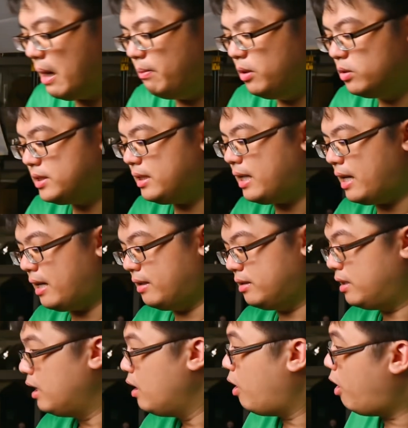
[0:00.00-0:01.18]
I'm using an
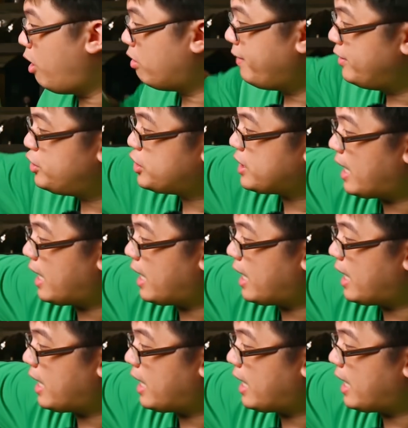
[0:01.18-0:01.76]
orange